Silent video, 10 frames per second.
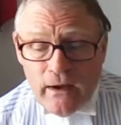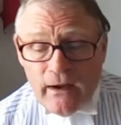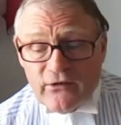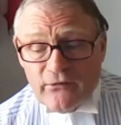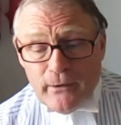
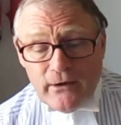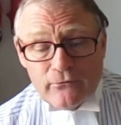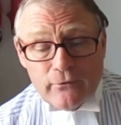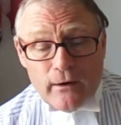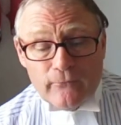it has been
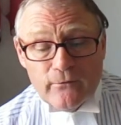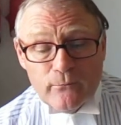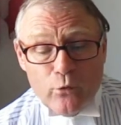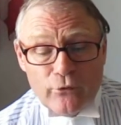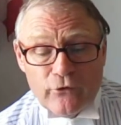around for
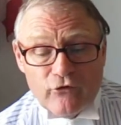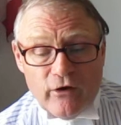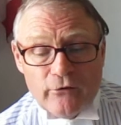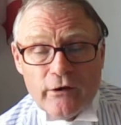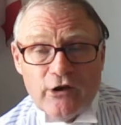more than a
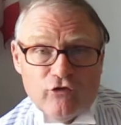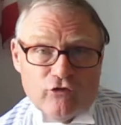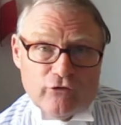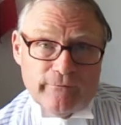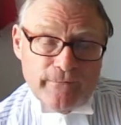
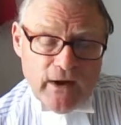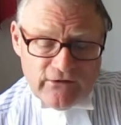generation,